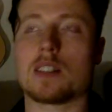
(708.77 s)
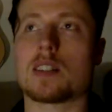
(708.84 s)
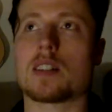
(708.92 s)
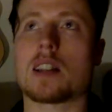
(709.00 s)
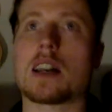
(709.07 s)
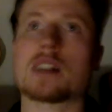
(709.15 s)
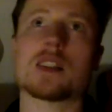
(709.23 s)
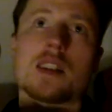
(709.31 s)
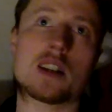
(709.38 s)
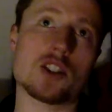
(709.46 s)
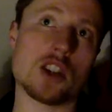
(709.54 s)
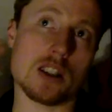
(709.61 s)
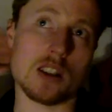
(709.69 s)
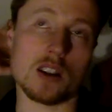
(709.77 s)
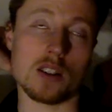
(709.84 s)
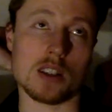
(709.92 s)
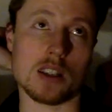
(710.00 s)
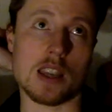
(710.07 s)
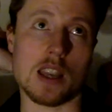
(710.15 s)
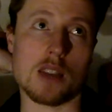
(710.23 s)
Lastly, I checked out the
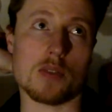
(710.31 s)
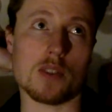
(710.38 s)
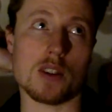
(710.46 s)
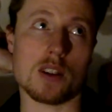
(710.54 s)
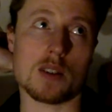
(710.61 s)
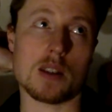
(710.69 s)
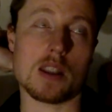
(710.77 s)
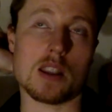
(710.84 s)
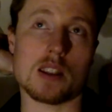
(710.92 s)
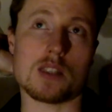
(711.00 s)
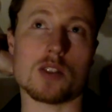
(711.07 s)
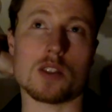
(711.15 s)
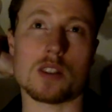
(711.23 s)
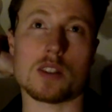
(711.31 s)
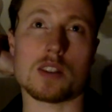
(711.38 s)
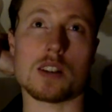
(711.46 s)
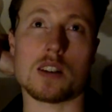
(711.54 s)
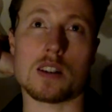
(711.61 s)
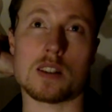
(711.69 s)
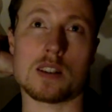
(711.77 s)
cave. I think it's called
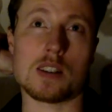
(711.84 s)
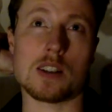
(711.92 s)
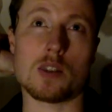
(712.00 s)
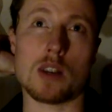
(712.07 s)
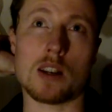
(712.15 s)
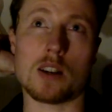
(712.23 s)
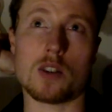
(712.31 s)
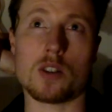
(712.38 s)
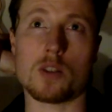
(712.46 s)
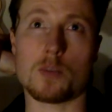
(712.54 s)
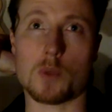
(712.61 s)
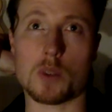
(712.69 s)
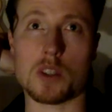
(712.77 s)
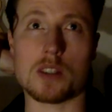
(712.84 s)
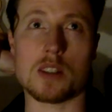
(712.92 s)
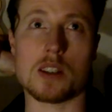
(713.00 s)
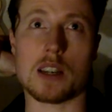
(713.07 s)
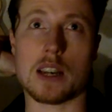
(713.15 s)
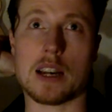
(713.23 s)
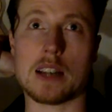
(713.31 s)
the Zigeunerloch, which is near
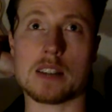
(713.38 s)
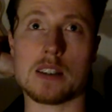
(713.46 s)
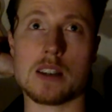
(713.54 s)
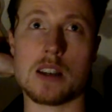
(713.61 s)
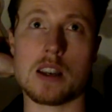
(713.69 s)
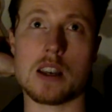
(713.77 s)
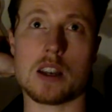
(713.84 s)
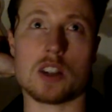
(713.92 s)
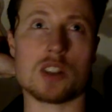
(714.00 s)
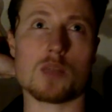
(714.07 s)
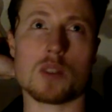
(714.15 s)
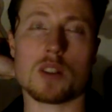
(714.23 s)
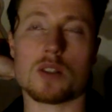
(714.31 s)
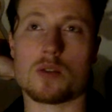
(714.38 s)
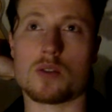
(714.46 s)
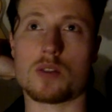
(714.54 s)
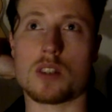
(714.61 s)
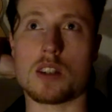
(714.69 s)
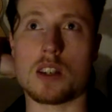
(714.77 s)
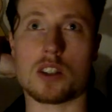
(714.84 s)
Graz. I just wanted to
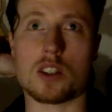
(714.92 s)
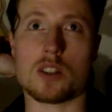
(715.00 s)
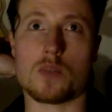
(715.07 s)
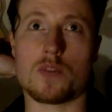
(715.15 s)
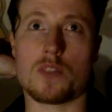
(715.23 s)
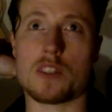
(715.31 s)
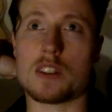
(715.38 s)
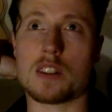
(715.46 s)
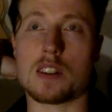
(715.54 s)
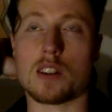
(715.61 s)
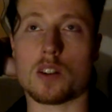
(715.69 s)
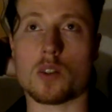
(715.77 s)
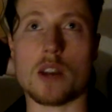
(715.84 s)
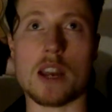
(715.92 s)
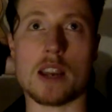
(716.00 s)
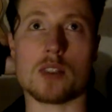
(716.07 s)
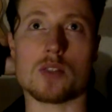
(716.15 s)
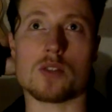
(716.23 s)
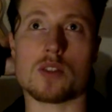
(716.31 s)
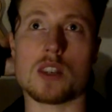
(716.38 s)
see. I just visited the crag to
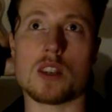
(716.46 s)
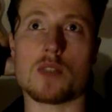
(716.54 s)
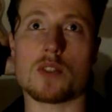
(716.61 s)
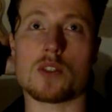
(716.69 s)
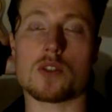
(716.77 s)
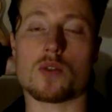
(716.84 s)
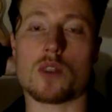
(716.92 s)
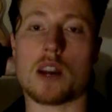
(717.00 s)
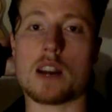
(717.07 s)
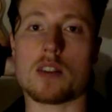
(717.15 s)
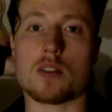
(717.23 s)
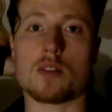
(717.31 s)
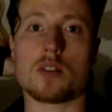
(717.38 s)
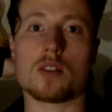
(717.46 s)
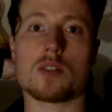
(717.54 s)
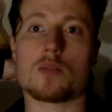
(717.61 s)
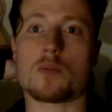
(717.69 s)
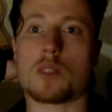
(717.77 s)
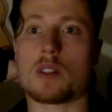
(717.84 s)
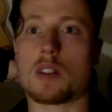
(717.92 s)
see if it's dry or not,
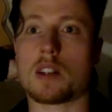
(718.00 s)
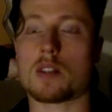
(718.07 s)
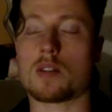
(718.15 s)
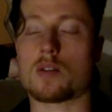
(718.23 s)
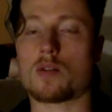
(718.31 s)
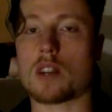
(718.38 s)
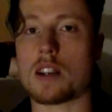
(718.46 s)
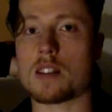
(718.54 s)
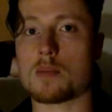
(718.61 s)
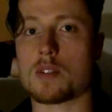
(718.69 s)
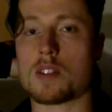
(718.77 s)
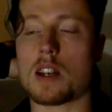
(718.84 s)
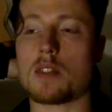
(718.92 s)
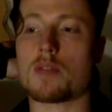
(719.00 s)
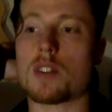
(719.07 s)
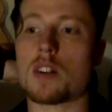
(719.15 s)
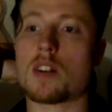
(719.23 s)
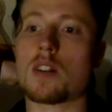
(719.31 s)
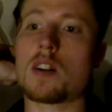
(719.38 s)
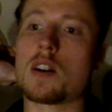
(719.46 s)
whether I could try some stuff
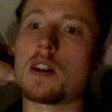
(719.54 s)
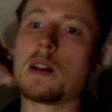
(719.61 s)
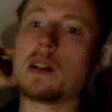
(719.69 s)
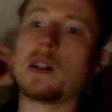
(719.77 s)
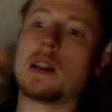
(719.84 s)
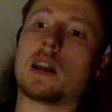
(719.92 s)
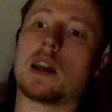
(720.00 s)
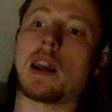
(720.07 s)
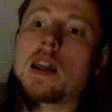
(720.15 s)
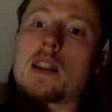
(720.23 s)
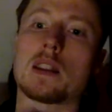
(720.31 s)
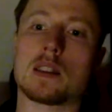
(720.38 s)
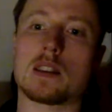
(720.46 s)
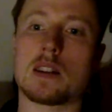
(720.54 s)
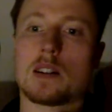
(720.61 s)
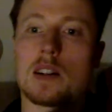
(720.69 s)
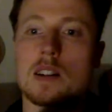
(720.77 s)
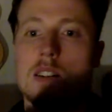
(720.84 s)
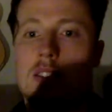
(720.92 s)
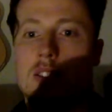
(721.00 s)
there. And there are
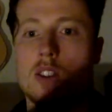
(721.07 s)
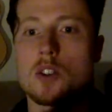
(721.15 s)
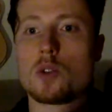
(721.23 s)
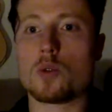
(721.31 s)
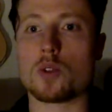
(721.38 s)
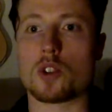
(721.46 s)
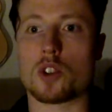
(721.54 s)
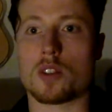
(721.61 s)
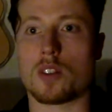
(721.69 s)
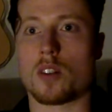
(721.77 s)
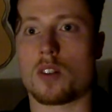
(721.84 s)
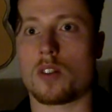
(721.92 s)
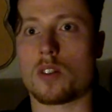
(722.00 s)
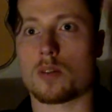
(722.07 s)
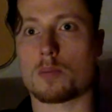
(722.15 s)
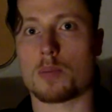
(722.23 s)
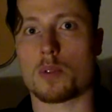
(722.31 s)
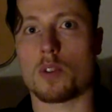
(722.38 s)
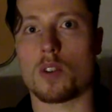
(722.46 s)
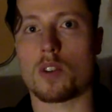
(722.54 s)
these huge, long,
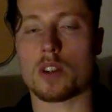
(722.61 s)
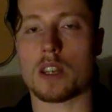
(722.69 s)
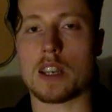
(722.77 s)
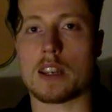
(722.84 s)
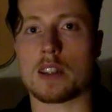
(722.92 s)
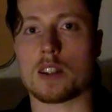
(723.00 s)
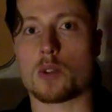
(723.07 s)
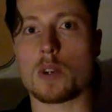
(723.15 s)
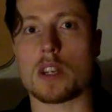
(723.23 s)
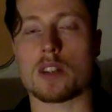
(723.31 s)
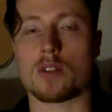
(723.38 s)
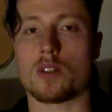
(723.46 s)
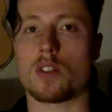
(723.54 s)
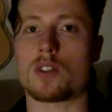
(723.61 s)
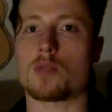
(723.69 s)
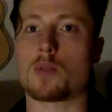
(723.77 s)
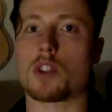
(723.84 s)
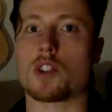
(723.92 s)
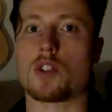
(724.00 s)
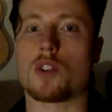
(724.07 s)
prolongated quick draws,
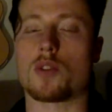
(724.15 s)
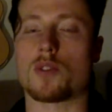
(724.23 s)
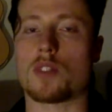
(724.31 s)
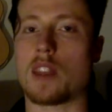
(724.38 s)
which you often